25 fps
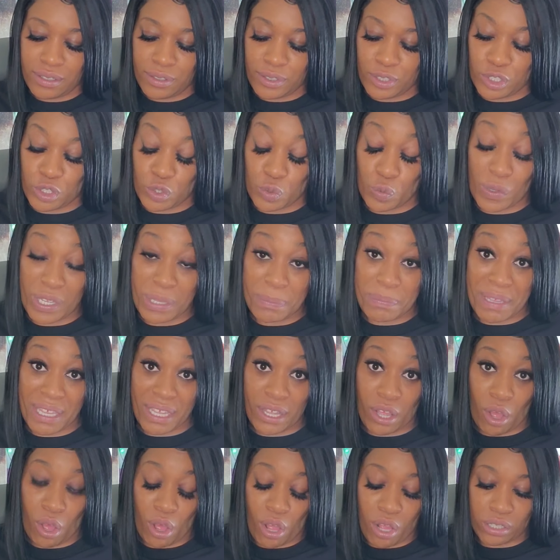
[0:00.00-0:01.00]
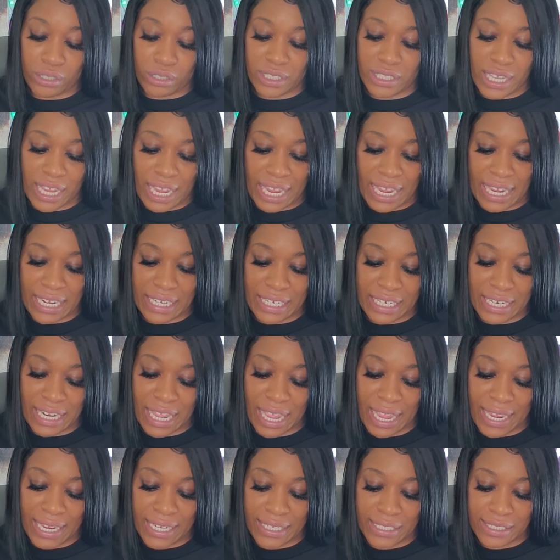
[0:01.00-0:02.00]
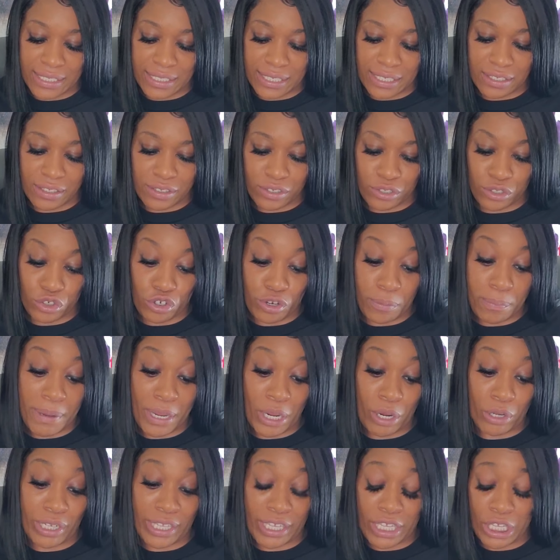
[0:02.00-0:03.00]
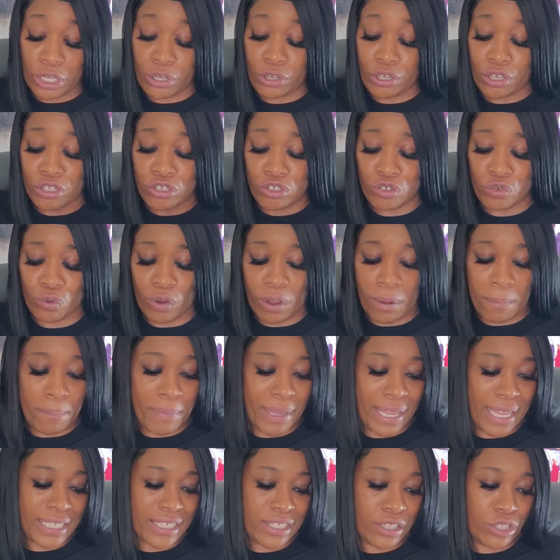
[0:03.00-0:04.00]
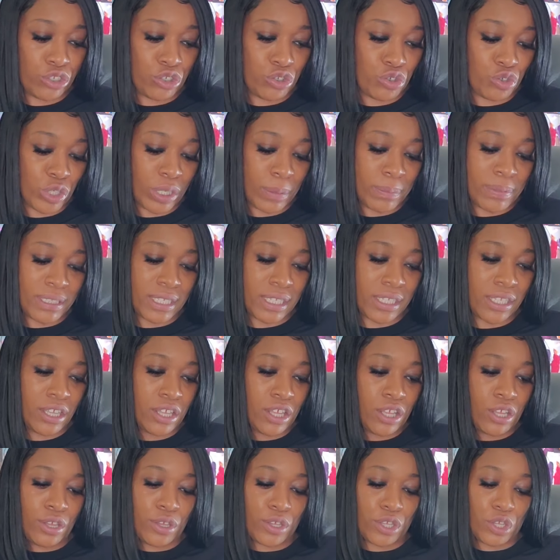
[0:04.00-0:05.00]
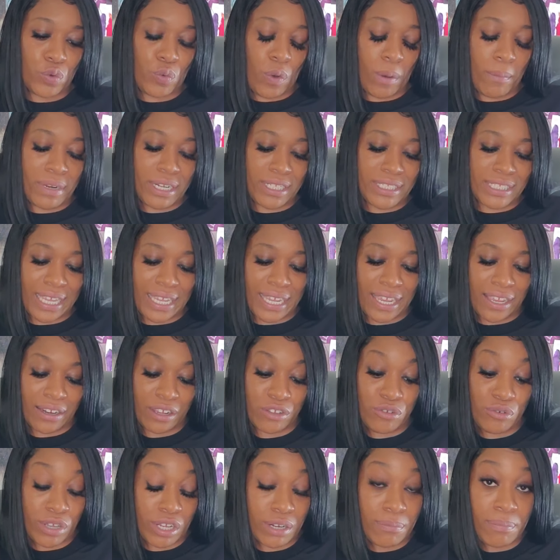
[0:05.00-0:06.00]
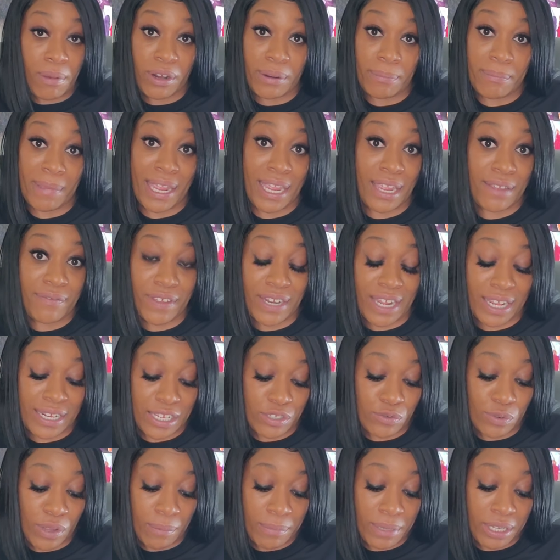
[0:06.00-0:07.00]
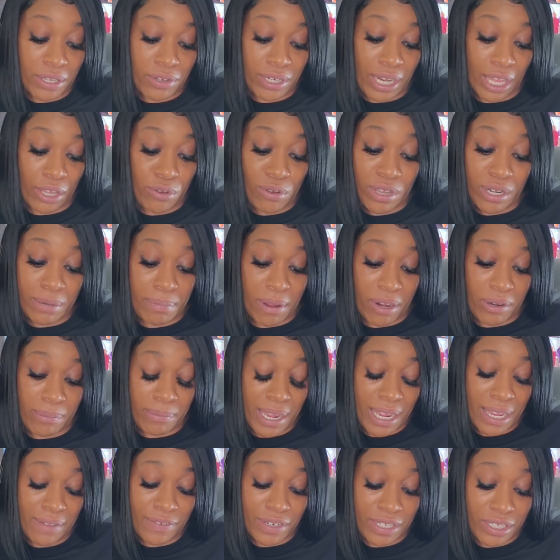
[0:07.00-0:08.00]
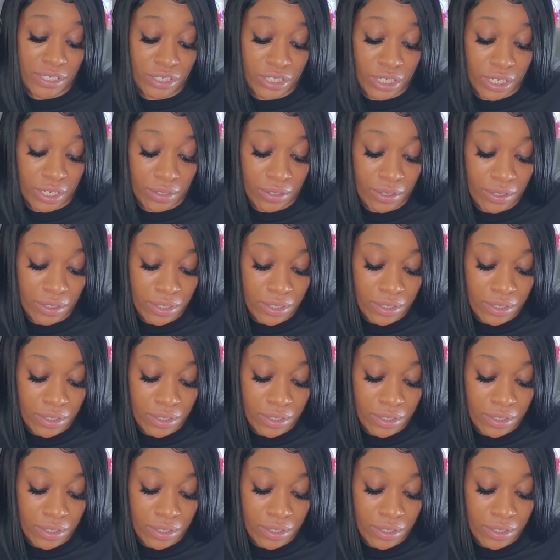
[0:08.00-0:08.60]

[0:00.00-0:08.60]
sweeping all day and night and you're barely here because you're on business trips and you want me to take care of that. You could have bought a maid for that. That's why I'm hearing. Like, you could have bought a maid for this shit.